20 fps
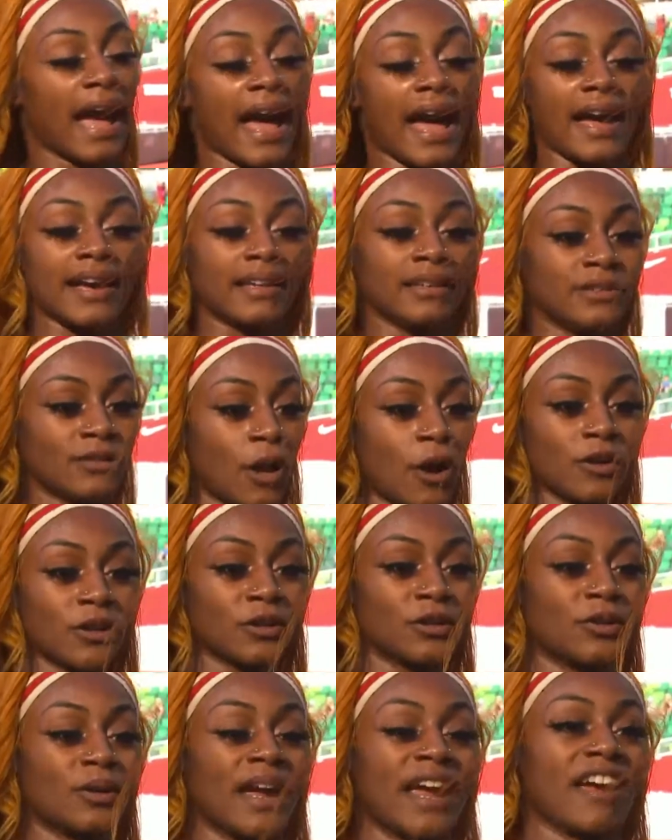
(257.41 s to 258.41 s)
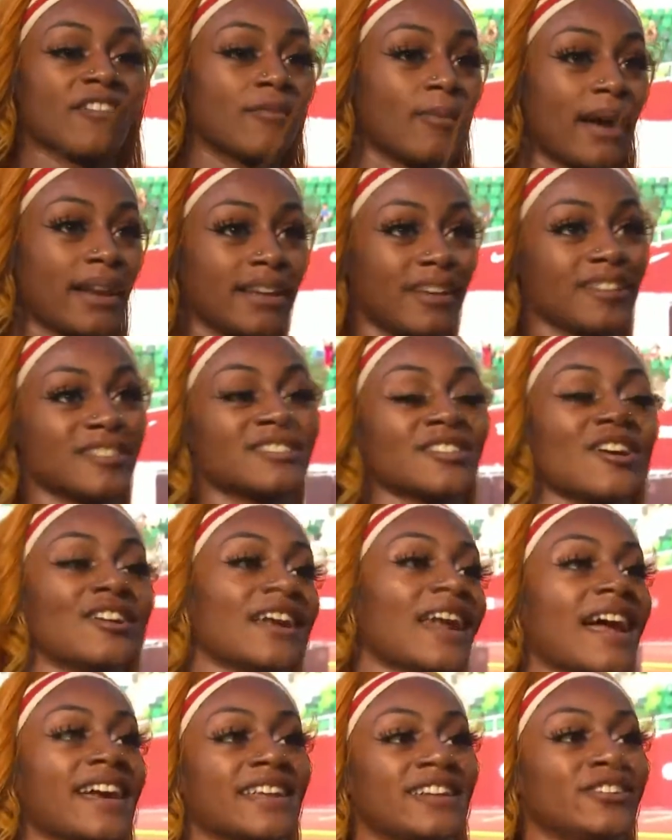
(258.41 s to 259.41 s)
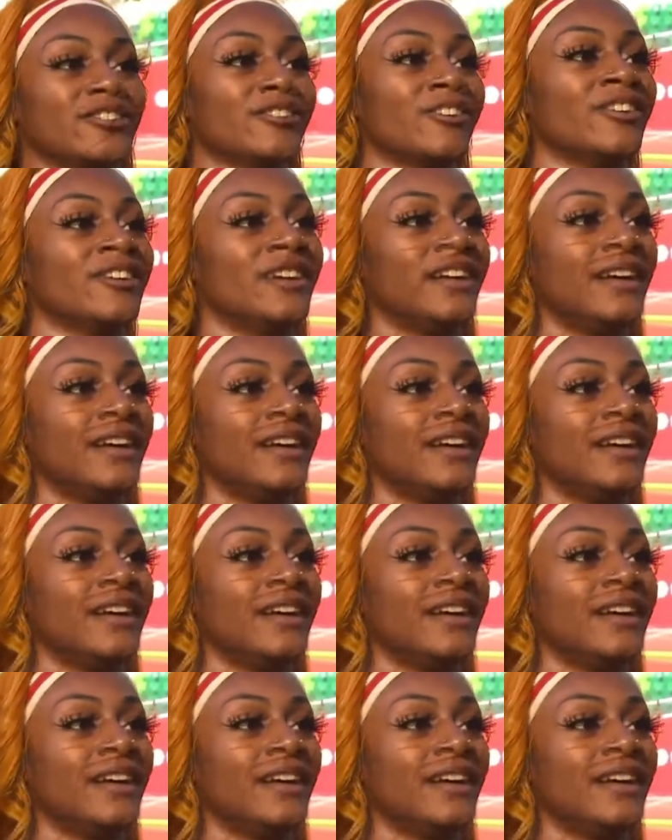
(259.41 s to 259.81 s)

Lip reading: I can know to do and everybody else know that I can do.